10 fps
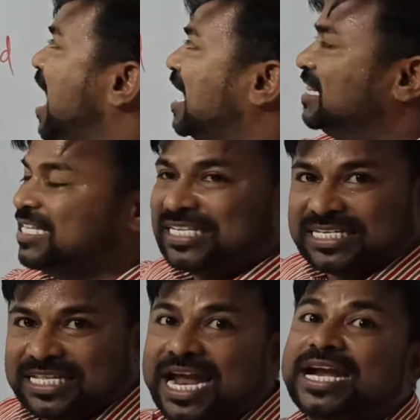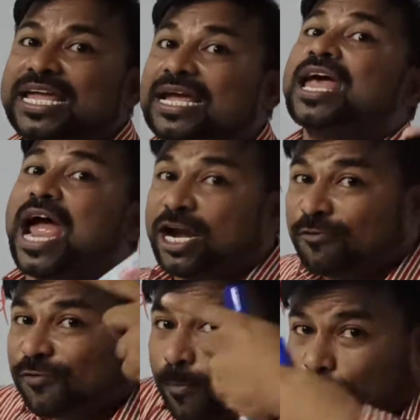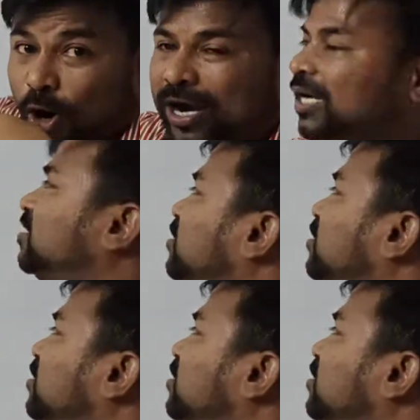and this is the ending, and if you product